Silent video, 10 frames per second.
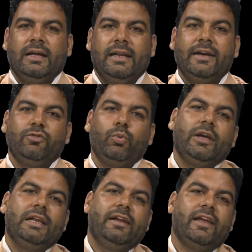Let's
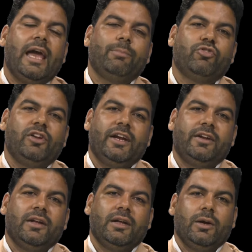quickly recapitulate
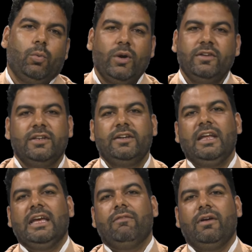what is the
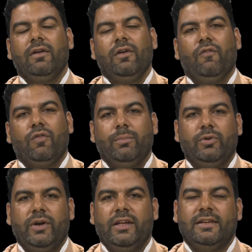takeaway from
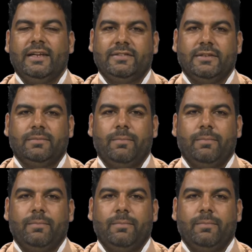today's lesson.